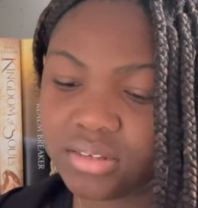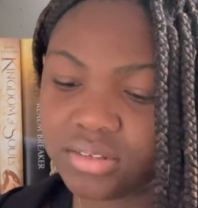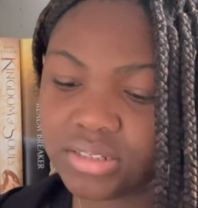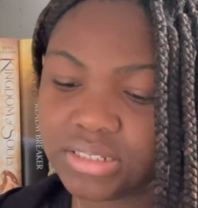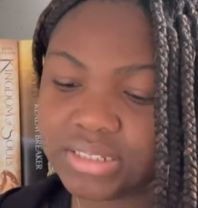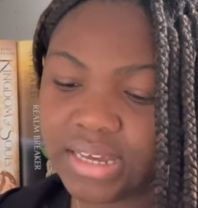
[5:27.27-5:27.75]

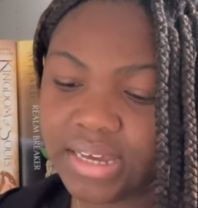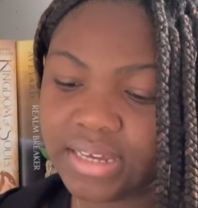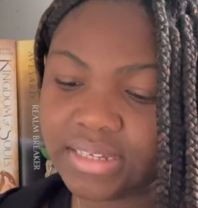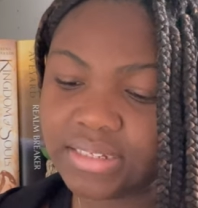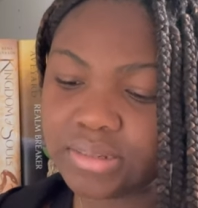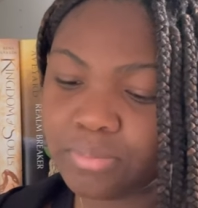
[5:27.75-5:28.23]

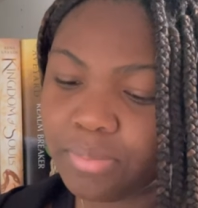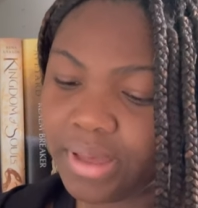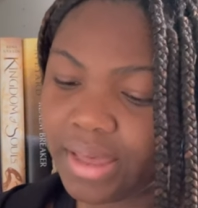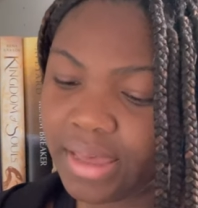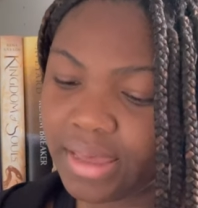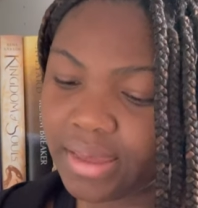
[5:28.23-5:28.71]
designed
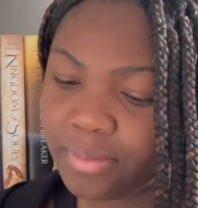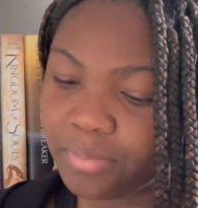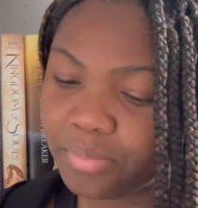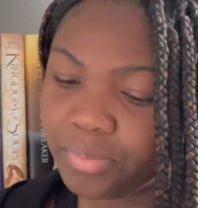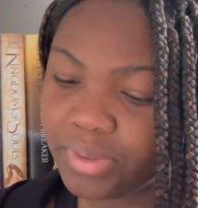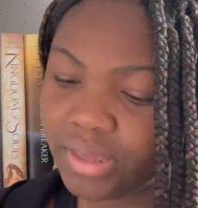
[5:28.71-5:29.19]
by
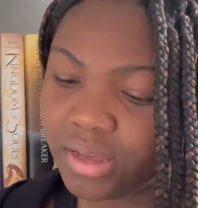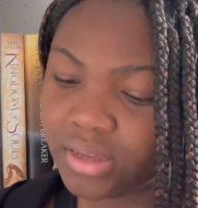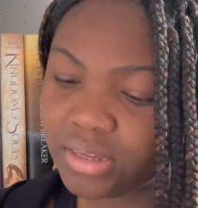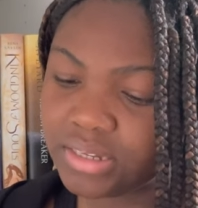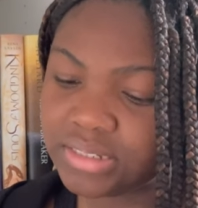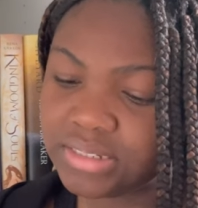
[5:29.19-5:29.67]

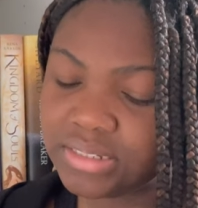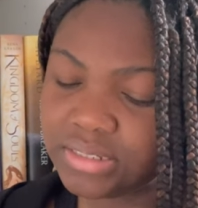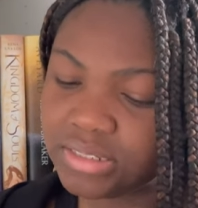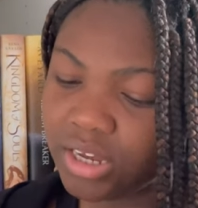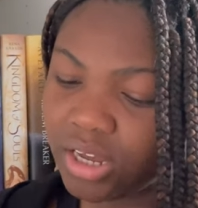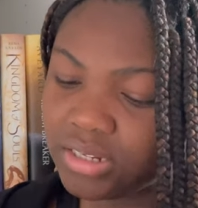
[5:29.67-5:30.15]
Bianca D
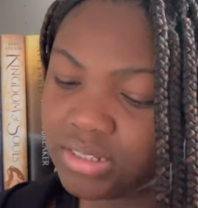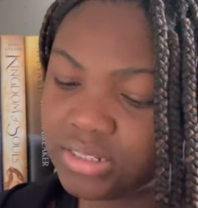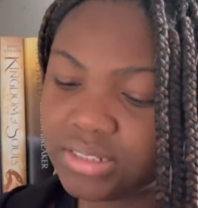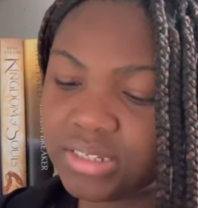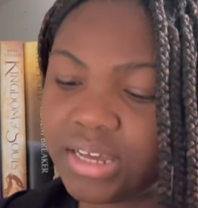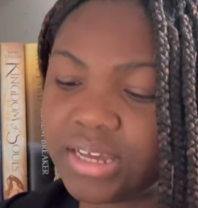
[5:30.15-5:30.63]
Dot
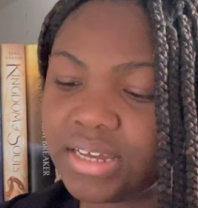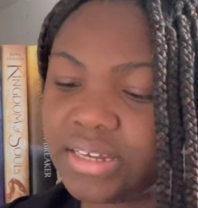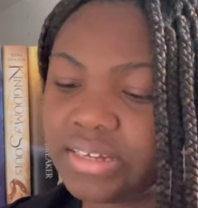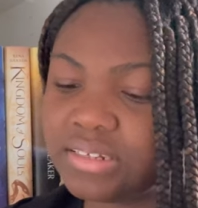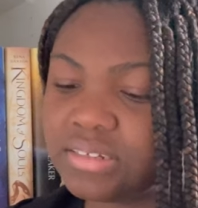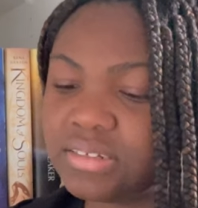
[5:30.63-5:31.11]

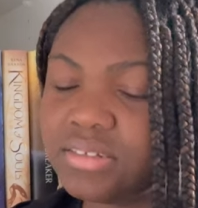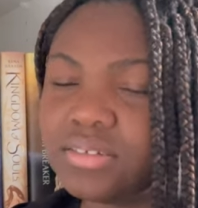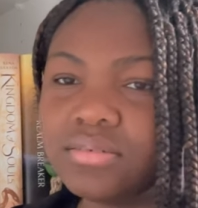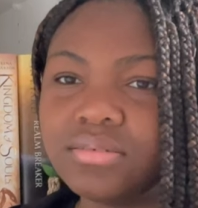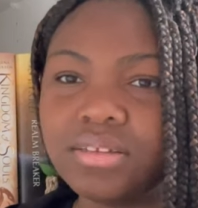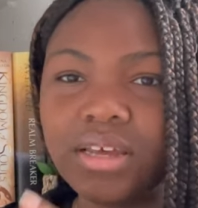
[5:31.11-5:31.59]
Designs.
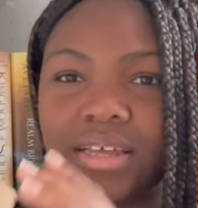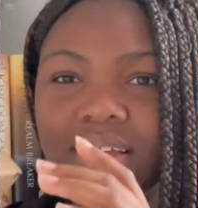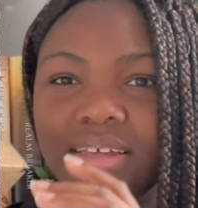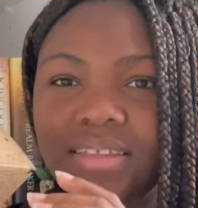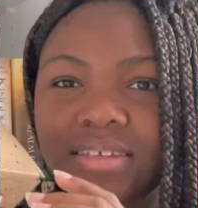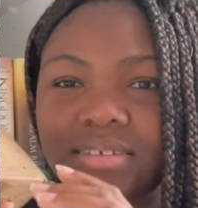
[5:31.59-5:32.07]
I
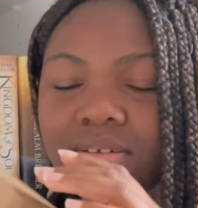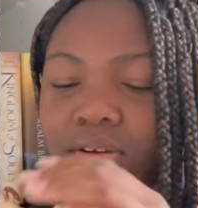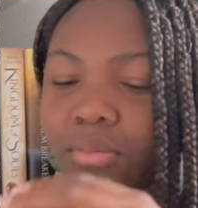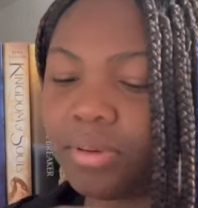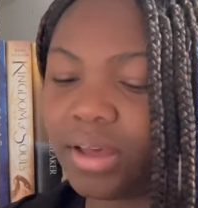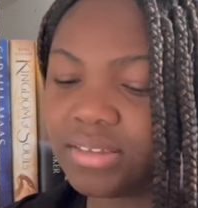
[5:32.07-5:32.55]
like these little
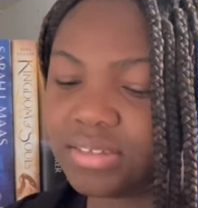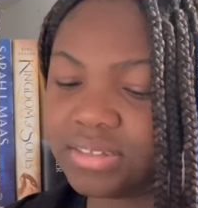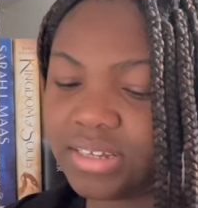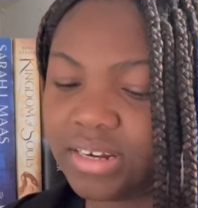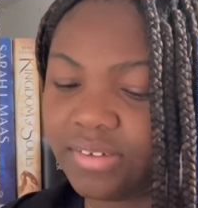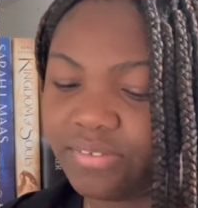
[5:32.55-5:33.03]
boxes
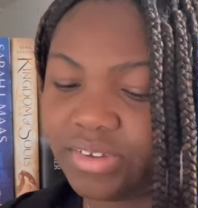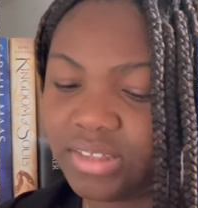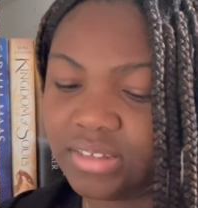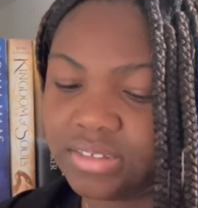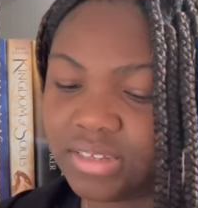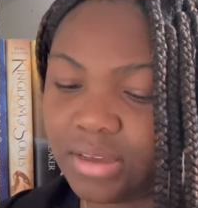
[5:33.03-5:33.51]
that
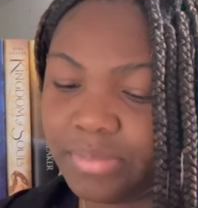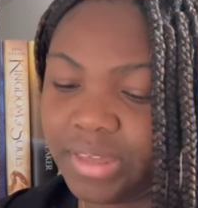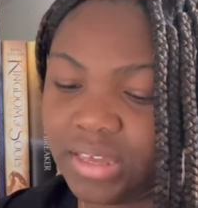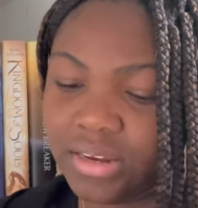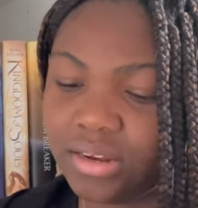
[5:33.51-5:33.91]
everything's coming